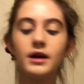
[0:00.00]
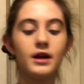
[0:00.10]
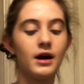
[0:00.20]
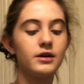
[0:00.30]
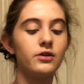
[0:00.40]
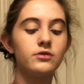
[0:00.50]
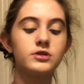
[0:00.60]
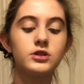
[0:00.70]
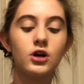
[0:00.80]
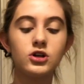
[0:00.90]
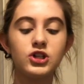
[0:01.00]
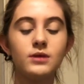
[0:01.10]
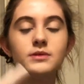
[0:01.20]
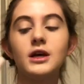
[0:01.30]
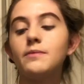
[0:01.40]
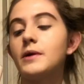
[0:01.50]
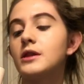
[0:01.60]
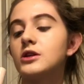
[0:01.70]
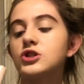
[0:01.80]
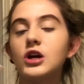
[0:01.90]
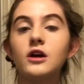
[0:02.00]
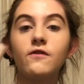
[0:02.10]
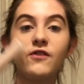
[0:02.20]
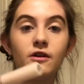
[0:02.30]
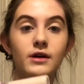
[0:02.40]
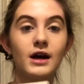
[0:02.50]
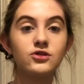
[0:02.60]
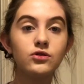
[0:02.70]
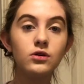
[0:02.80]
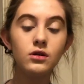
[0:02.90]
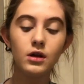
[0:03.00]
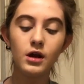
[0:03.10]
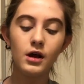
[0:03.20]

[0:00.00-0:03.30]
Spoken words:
and I use the Tarte Shape Tape in the shade Fair Natural.